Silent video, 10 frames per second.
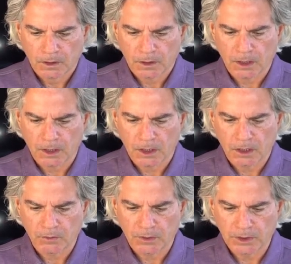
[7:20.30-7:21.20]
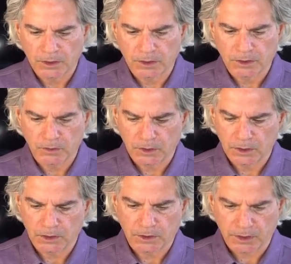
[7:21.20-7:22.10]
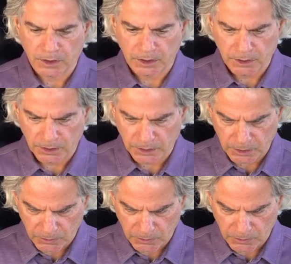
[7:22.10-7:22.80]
And we need to do one other thing here.